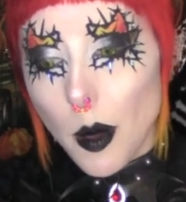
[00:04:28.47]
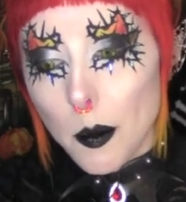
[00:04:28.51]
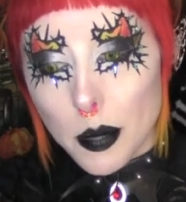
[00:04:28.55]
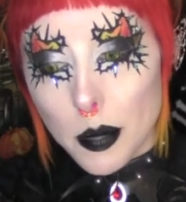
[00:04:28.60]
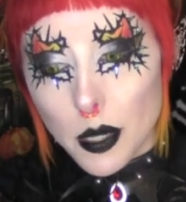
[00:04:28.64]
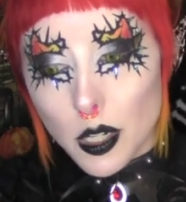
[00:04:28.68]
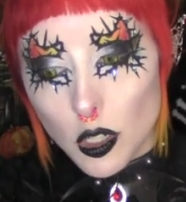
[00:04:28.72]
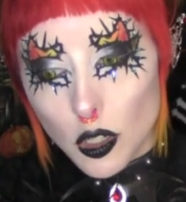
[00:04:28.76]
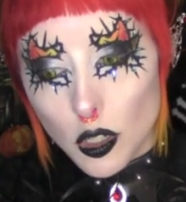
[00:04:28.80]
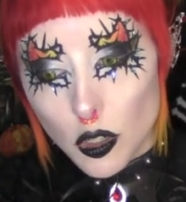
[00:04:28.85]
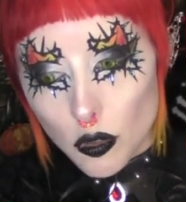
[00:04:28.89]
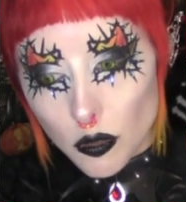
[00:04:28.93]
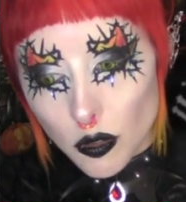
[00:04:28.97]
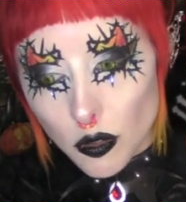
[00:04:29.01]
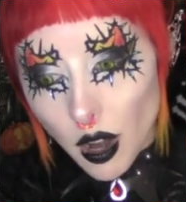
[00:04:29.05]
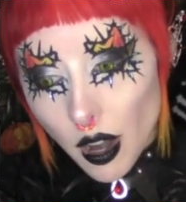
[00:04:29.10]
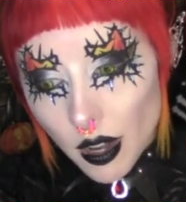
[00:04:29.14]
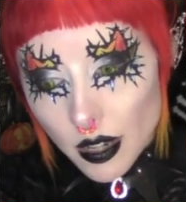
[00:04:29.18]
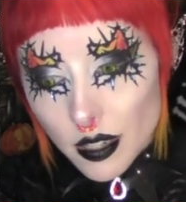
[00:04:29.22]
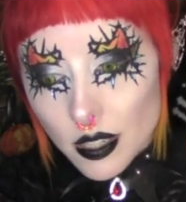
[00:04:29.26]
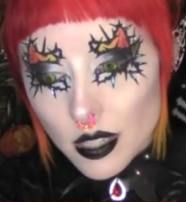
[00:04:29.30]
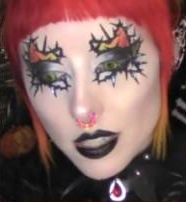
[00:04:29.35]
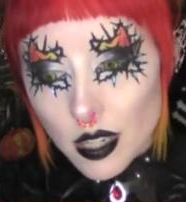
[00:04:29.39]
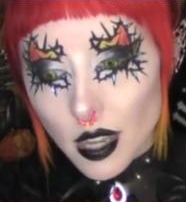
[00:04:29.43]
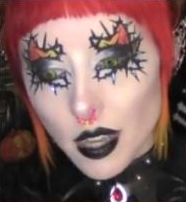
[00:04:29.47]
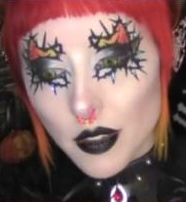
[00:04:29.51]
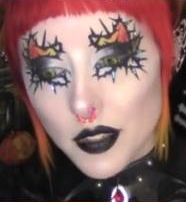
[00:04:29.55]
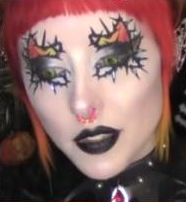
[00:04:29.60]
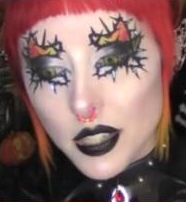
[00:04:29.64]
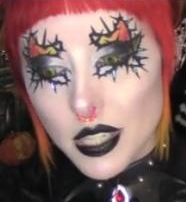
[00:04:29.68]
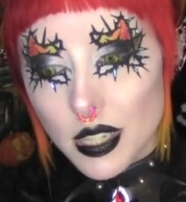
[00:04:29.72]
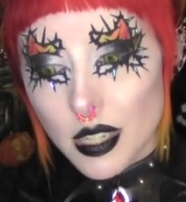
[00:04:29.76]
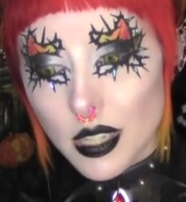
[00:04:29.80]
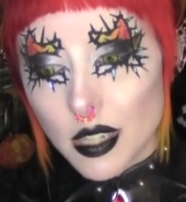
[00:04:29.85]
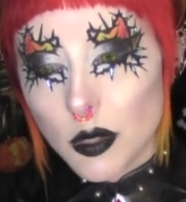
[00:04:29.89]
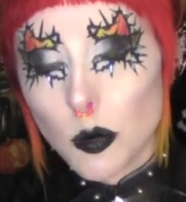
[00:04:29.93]
But drug
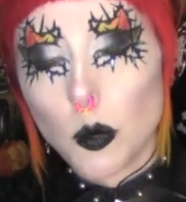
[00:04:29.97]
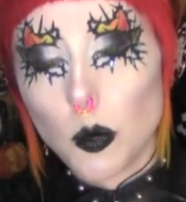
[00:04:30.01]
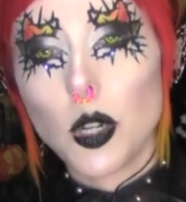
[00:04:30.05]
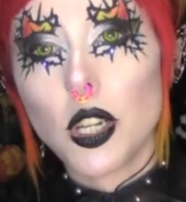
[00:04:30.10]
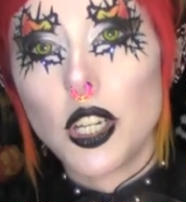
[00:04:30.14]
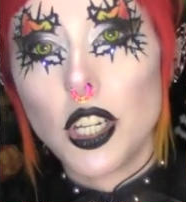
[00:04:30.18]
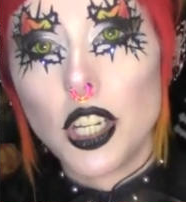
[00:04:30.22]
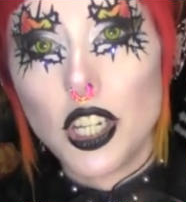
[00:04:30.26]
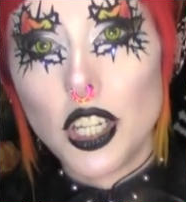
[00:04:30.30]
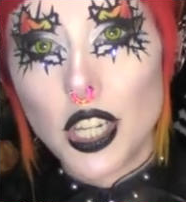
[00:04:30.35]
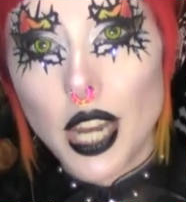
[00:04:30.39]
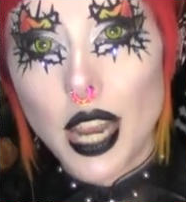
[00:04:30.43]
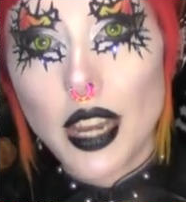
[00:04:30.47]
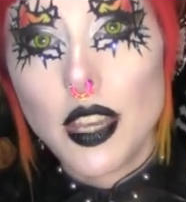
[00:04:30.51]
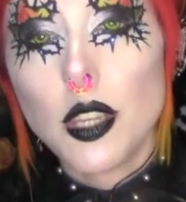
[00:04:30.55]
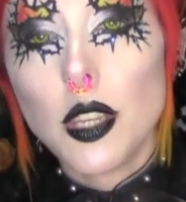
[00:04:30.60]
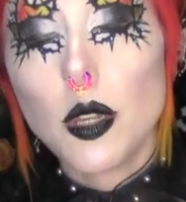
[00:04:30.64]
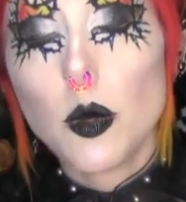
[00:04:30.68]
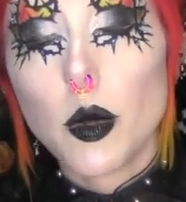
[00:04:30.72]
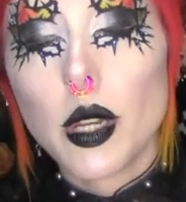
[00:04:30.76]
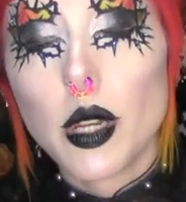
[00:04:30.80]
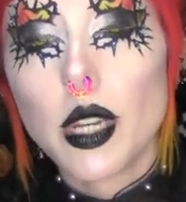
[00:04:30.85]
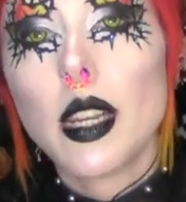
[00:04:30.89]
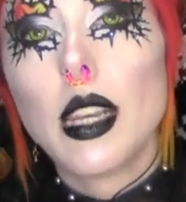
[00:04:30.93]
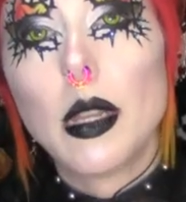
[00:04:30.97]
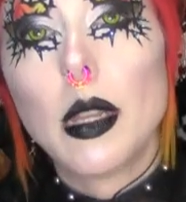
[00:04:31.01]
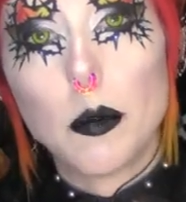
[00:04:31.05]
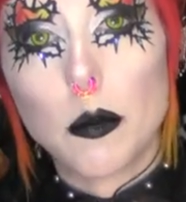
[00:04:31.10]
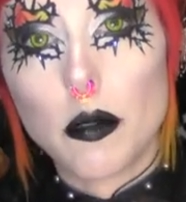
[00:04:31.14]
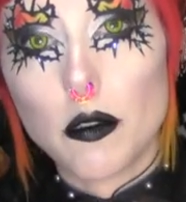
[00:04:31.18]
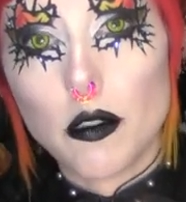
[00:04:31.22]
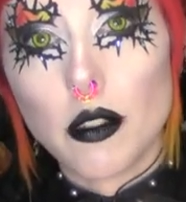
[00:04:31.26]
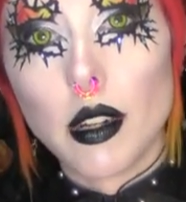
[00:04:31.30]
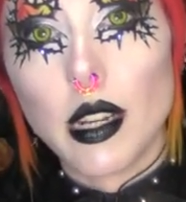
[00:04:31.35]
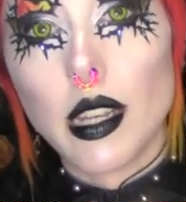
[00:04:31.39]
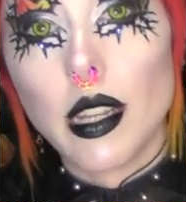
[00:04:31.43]
services were genuinely
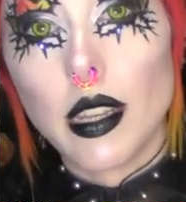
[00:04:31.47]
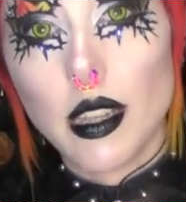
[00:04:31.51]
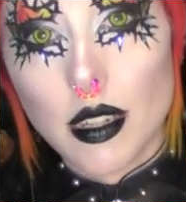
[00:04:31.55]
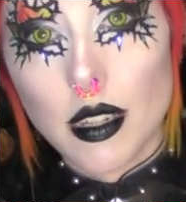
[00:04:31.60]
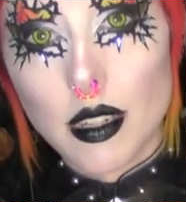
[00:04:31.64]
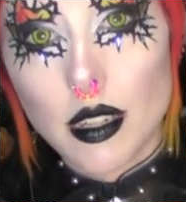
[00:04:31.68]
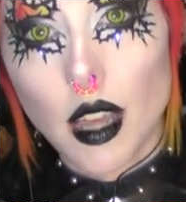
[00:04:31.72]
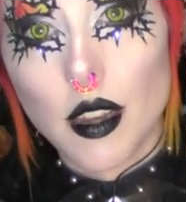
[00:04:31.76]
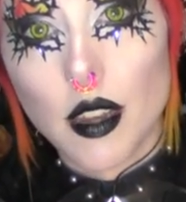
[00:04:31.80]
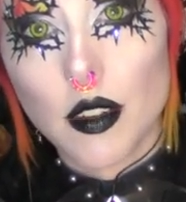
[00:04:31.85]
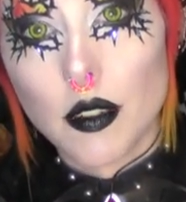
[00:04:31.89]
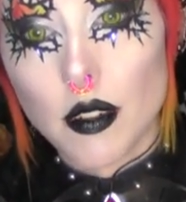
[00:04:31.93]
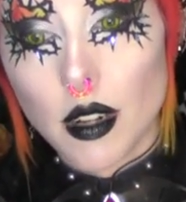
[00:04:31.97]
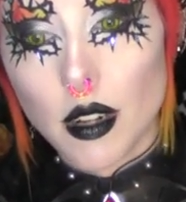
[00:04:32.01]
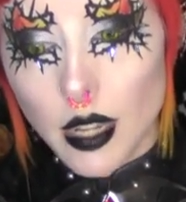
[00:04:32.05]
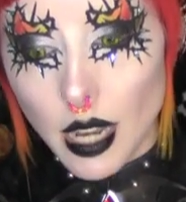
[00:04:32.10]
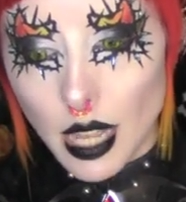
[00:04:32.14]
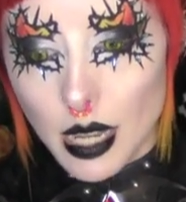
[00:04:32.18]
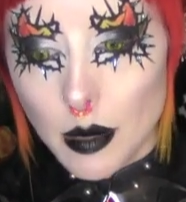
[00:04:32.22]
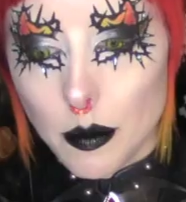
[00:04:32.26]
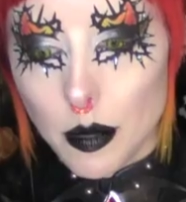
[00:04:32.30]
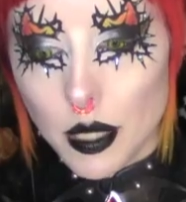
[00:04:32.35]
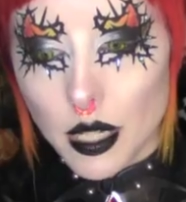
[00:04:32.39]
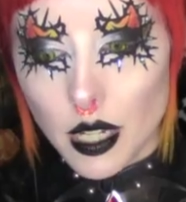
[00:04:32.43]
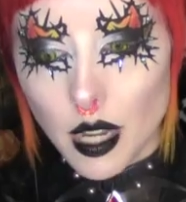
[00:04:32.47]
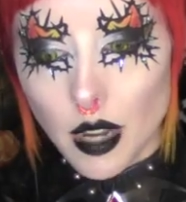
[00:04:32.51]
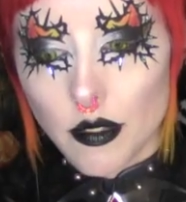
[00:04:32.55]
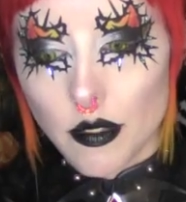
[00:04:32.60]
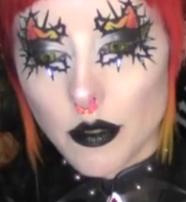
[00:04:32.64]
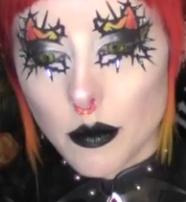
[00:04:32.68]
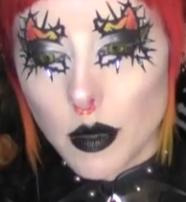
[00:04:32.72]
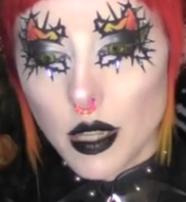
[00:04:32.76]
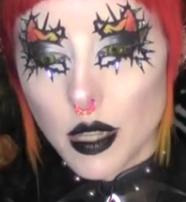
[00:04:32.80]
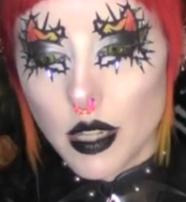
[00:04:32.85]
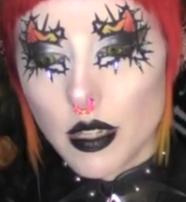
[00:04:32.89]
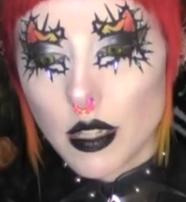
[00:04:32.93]
brilliant under a Labour
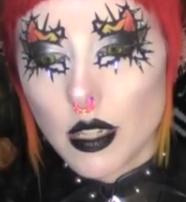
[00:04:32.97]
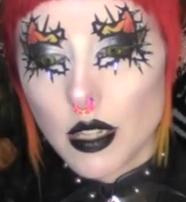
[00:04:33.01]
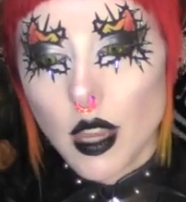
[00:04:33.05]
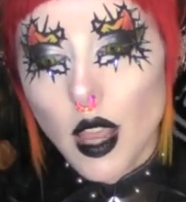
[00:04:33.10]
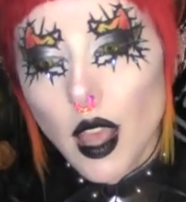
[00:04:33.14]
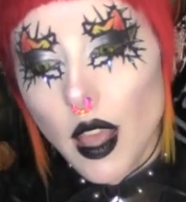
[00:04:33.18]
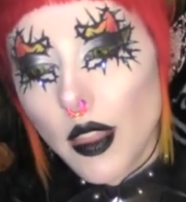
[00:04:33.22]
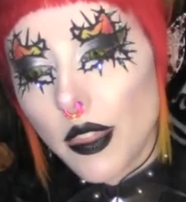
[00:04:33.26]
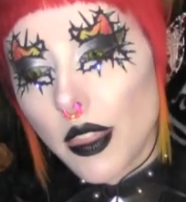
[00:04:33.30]
government.